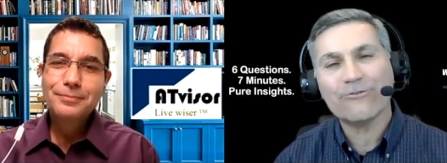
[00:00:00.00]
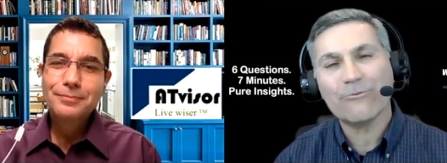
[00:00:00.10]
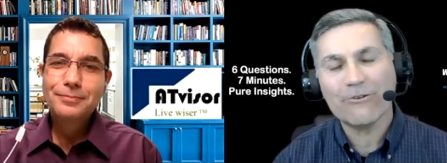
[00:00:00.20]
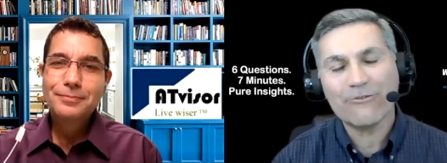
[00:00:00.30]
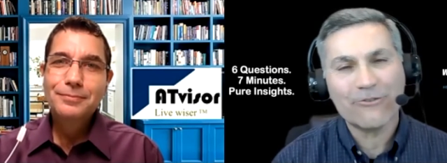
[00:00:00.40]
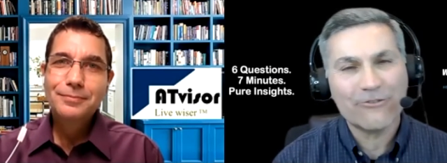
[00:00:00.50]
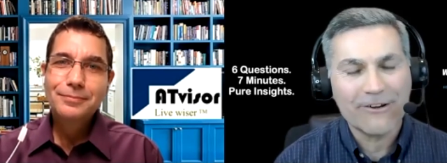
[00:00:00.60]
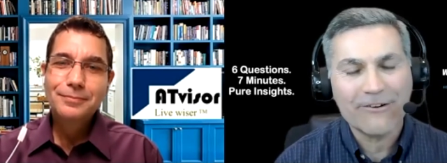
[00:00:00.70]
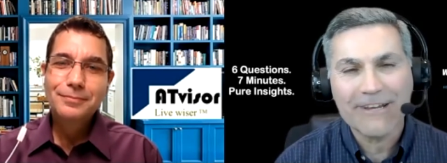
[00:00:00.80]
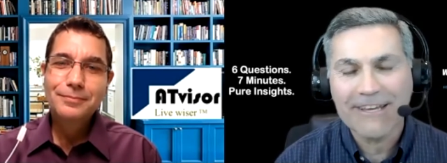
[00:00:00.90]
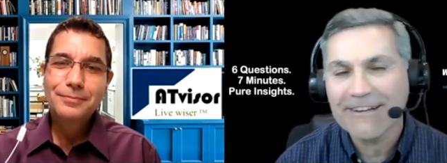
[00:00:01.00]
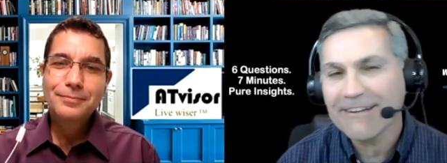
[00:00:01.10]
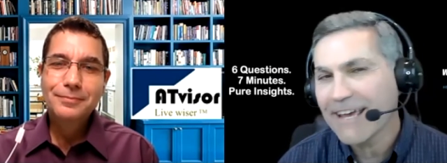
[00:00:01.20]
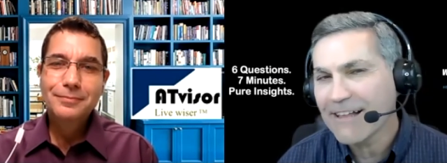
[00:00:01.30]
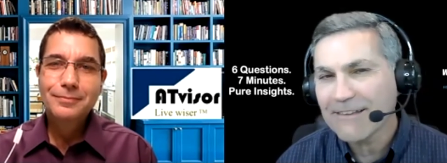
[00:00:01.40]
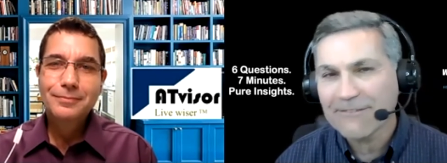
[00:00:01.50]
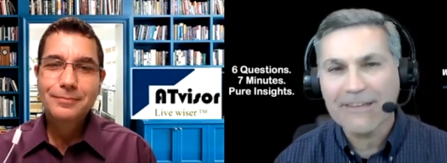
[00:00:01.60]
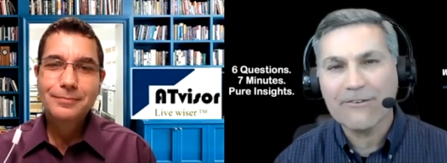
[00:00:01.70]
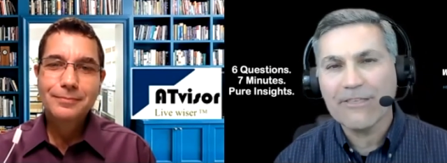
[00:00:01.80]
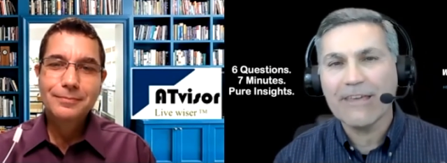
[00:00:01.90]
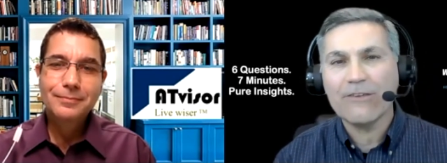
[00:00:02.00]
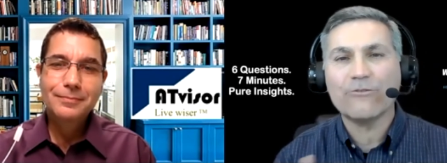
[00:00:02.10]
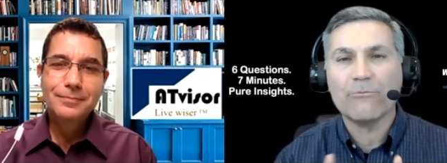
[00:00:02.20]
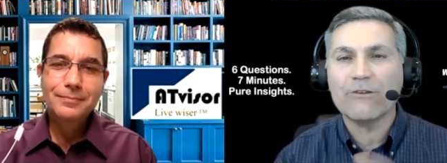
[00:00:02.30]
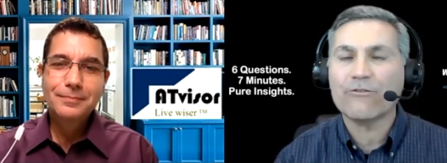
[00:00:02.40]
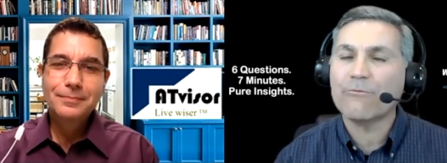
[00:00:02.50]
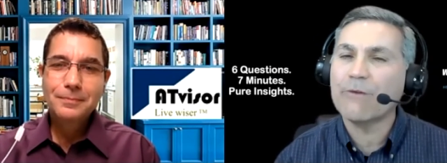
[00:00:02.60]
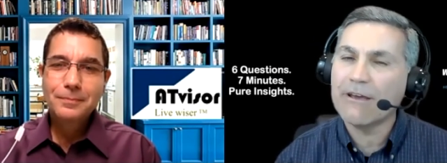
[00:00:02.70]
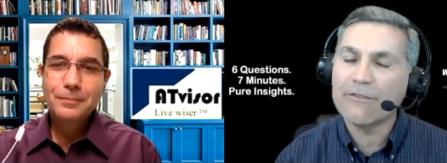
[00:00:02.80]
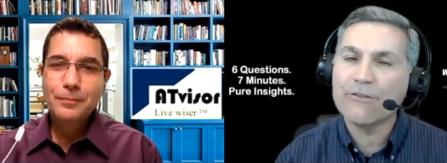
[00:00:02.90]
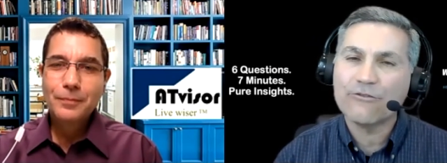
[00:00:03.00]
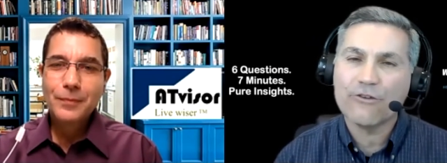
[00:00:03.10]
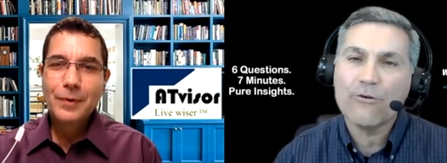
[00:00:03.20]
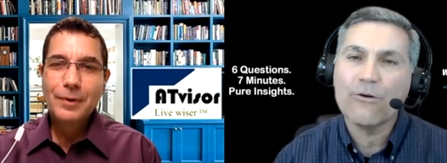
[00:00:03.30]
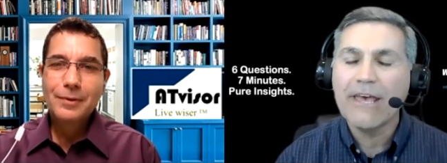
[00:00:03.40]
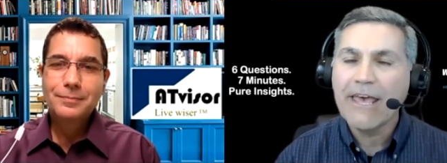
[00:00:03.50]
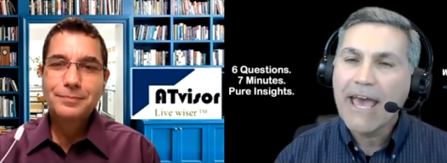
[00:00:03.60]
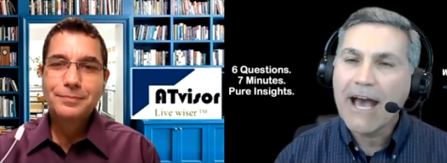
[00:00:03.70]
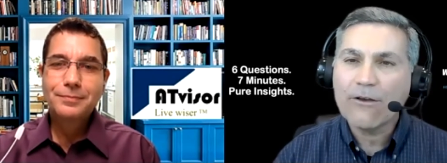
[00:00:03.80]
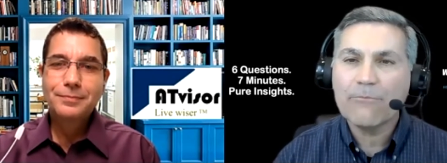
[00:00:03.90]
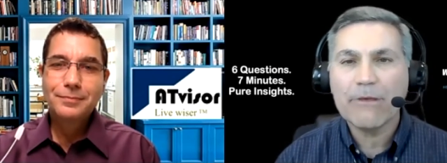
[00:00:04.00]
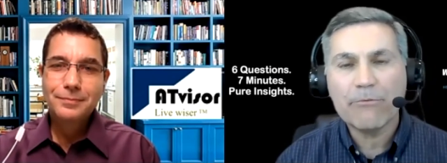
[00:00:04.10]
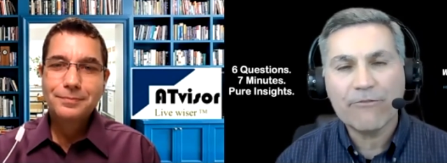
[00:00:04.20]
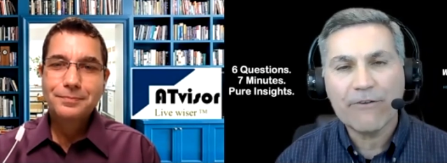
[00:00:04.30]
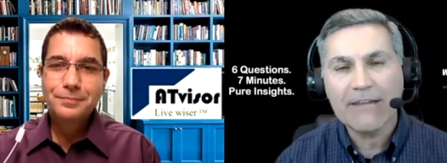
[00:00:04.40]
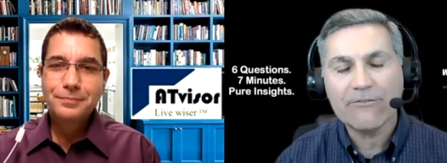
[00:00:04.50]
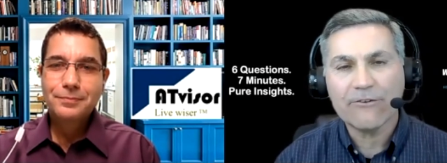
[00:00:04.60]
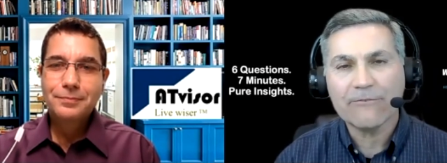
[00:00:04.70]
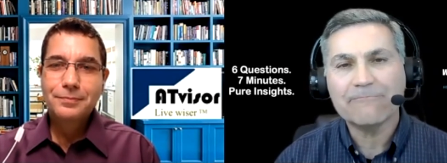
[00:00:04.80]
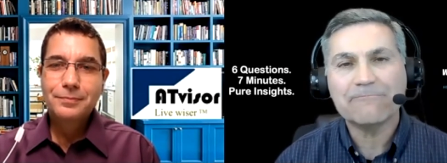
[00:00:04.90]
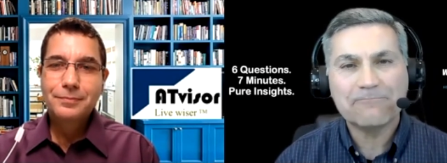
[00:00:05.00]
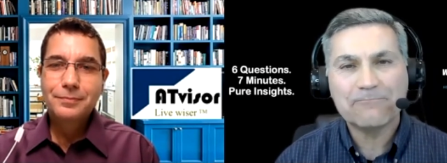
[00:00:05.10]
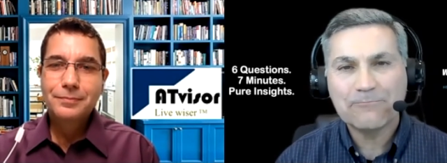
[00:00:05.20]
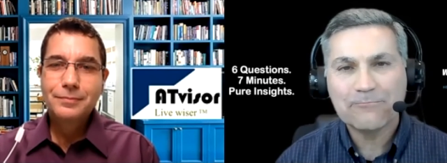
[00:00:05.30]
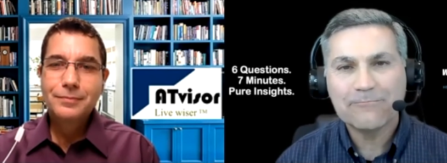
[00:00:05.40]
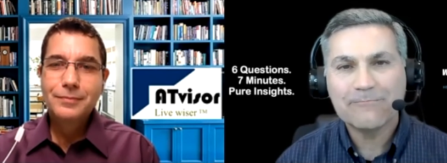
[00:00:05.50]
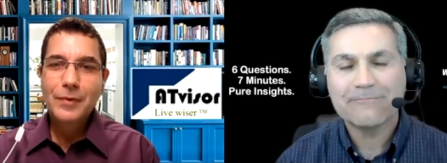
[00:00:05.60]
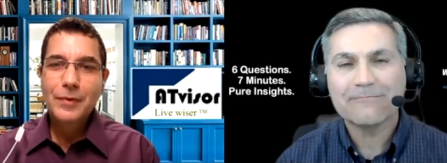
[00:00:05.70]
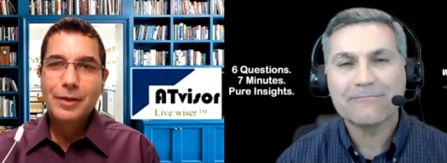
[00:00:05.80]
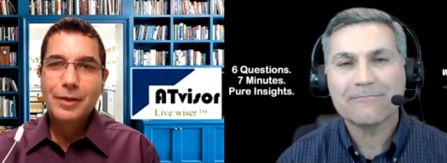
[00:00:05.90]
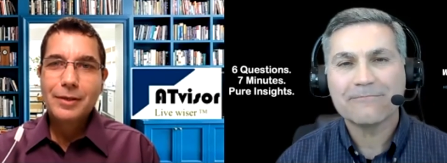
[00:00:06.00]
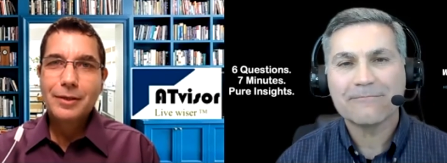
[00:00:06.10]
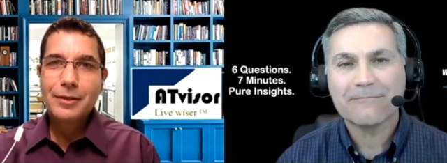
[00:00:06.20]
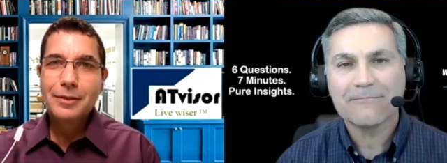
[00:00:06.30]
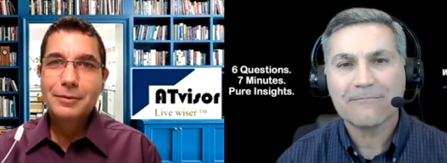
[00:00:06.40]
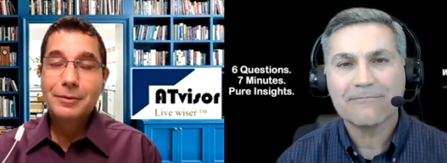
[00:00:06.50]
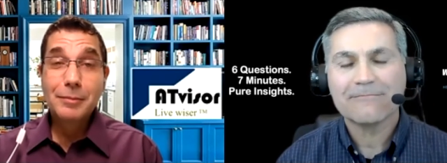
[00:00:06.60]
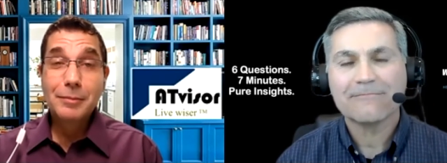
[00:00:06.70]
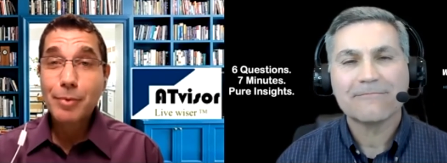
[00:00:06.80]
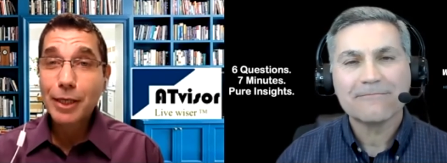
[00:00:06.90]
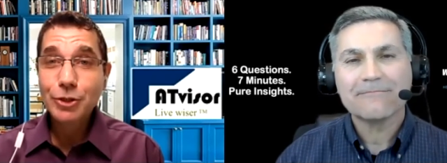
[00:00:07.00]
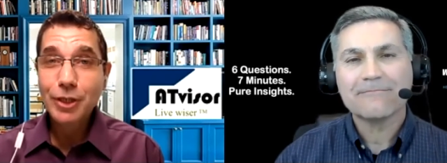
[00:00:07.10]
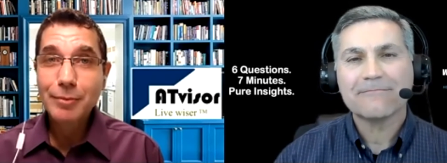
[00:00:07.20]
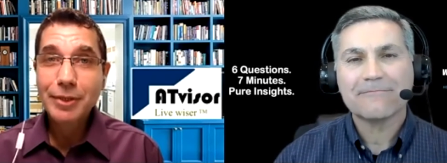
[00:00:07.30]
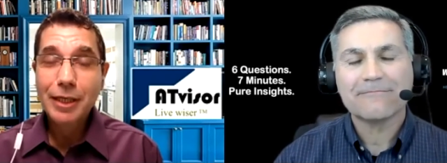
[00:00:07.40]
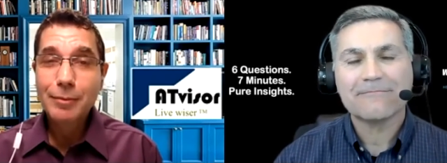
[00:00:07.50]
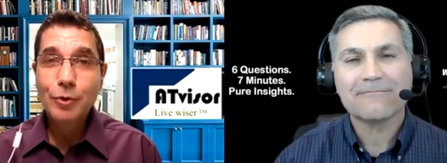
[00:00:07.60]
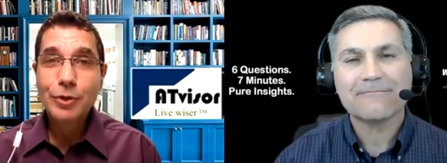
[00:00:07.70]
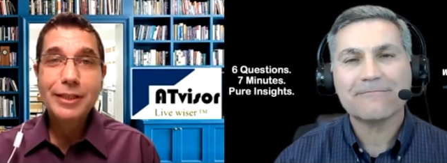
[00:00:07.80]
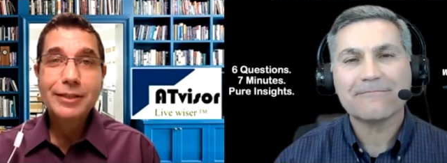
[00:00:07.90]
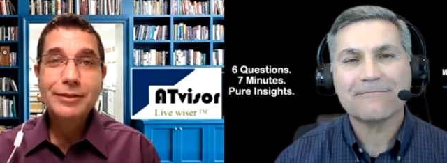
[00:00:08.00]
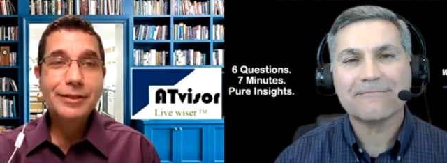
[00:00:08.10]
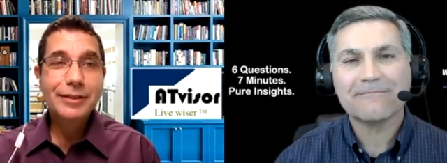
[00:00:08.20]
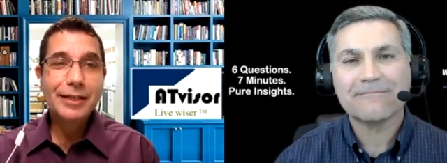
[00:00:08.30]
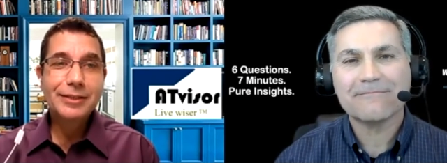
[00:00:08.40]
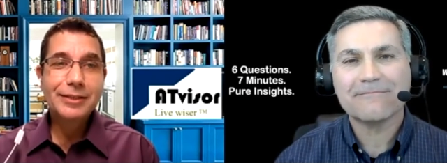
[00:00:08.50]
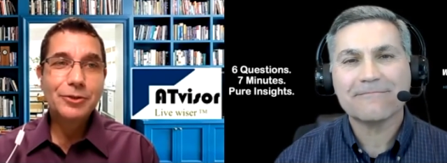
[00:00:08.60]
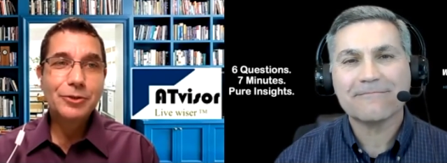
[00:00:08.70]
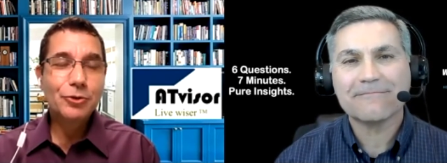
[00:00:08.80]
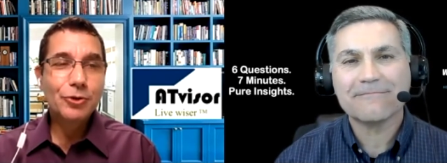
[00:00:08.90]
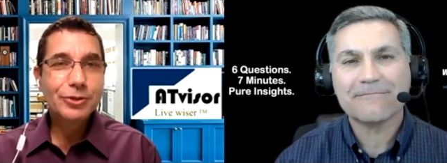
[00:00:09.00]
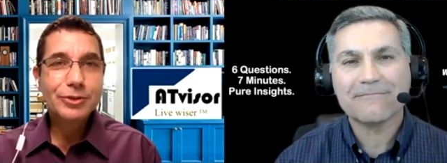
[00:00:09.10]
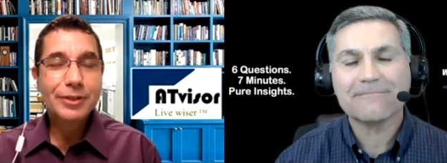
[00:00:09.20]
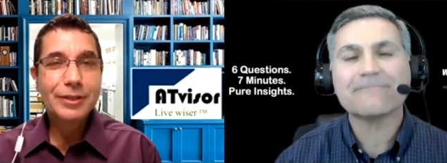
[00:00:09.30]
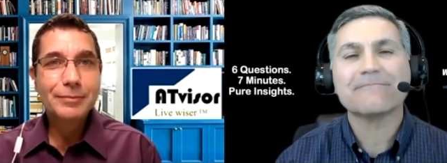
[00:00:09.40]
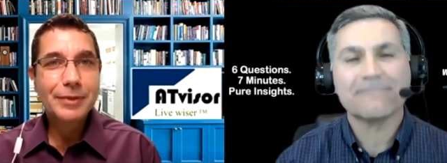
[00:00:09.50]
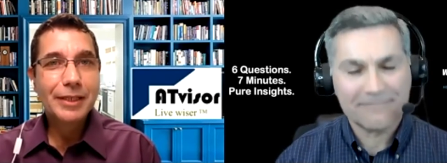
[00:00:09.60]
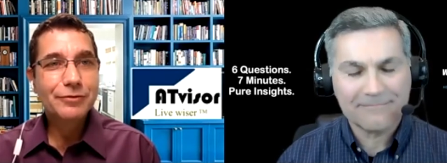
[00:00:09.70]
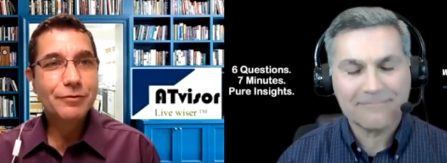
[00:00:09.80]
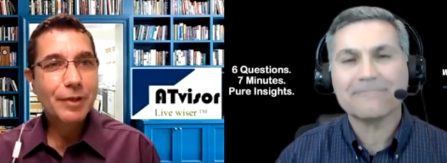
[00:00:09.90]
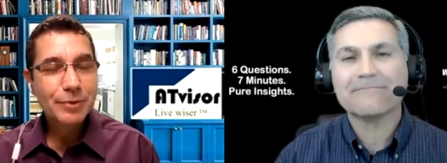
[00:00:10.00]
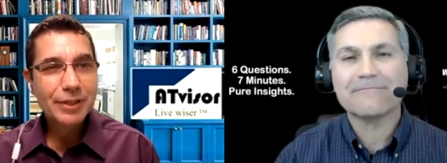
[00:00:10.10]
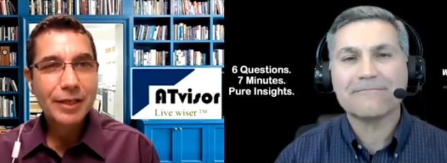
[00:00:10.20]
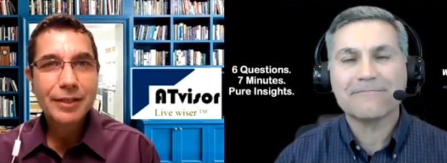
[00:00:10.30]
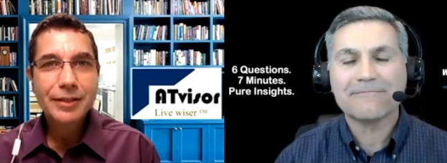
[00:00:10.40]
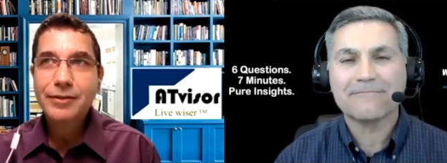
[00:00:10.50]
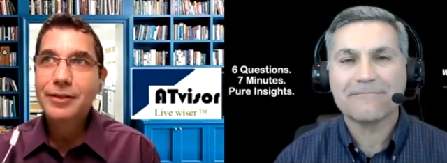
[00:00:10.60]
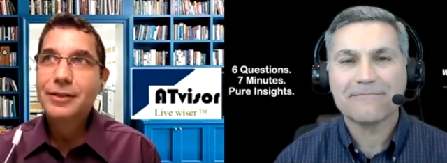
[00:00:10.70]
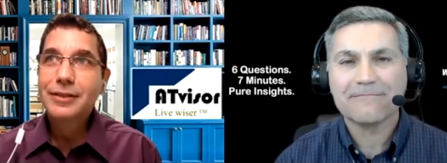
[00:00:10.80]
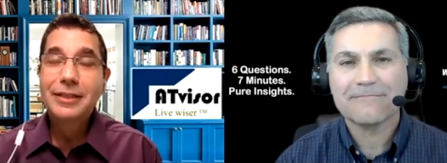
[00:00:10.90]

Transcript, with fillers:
Speaker 1: you so much for sharing it. And Alexander, thank you so much for being on the show. How can people find you?
Speaker 2: Uh, my pleasure. I mean, I'm on LinkedIn, Alexander Trost. Um, I have a website, uh,